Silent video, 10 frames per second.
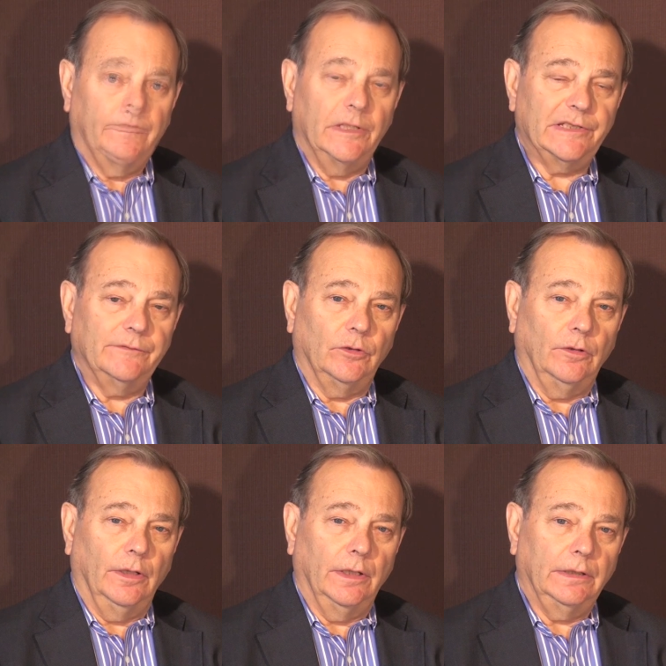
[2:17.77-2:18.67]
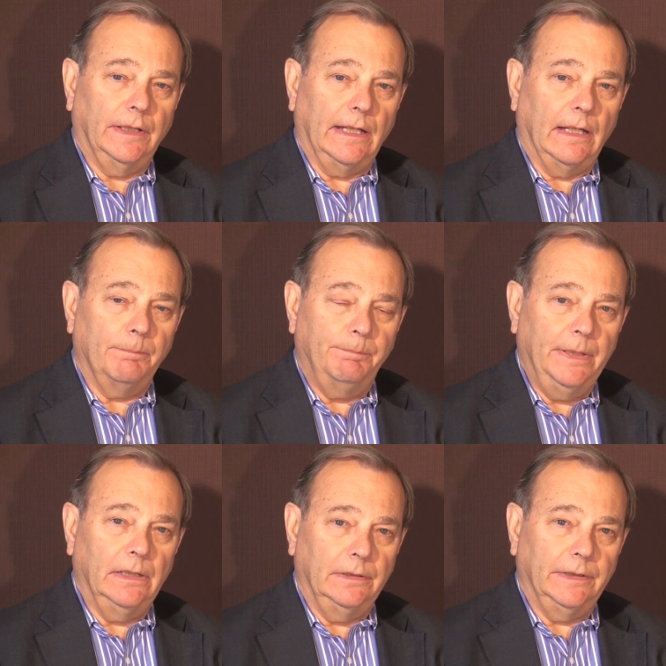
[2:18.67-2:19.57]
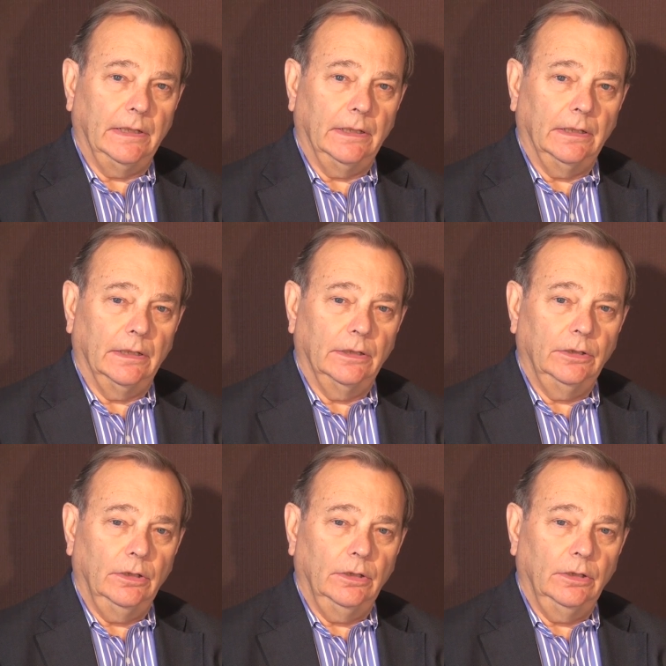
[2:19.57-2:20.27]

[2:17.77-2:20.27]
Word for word: First of all, they are building